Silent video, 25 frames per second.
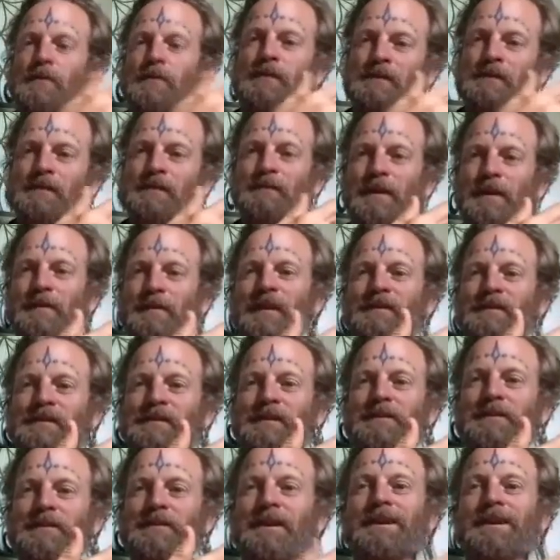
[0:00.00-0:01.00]
my message,
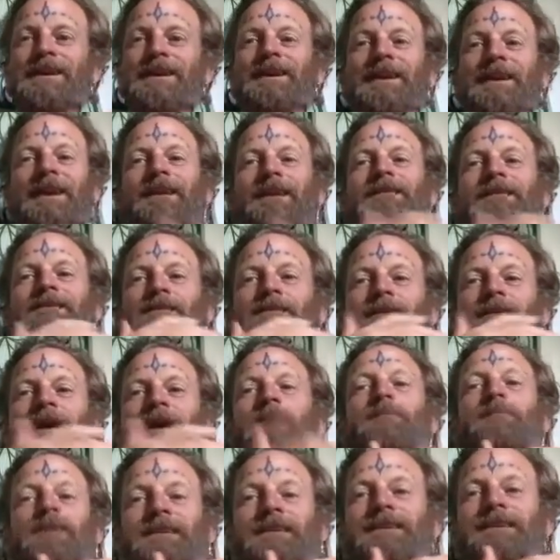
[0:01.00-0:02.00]
and to not be
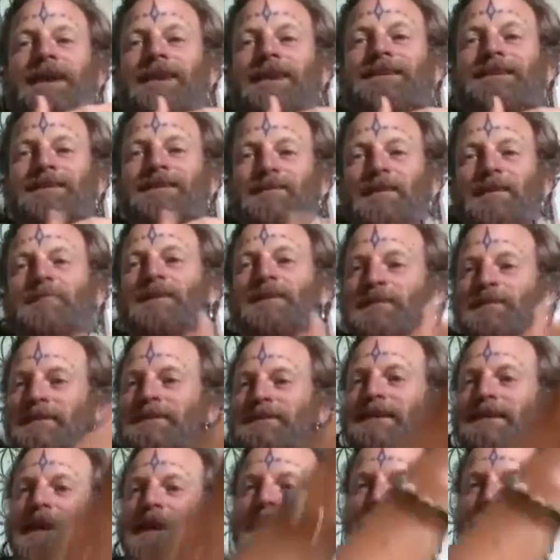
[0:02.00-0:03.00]
attached to what people take
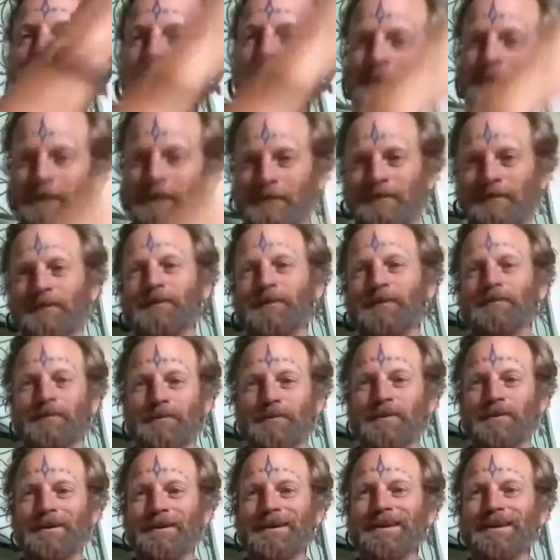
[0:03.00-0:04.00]
from you
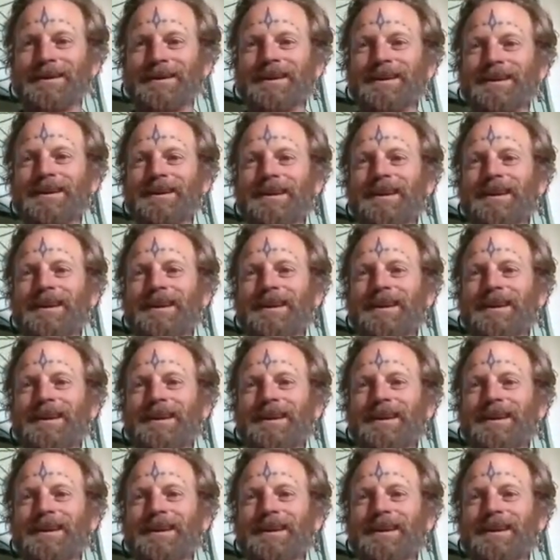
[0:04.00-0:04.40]
and